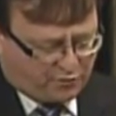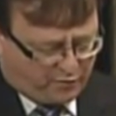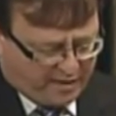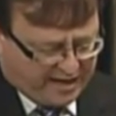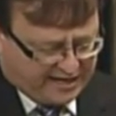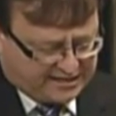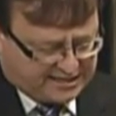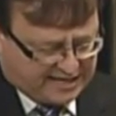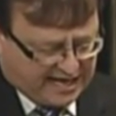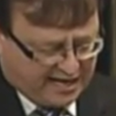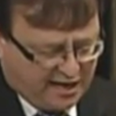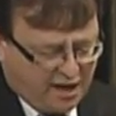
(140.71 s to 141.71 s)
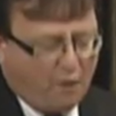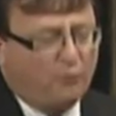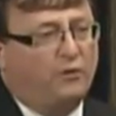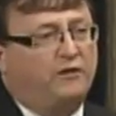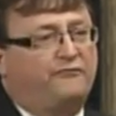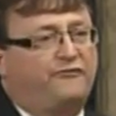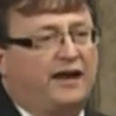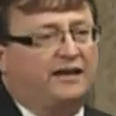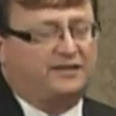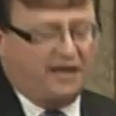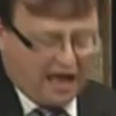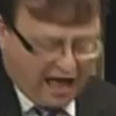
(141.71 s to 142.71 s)
that we're making today will
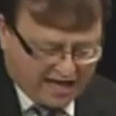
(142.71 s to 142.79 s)
affect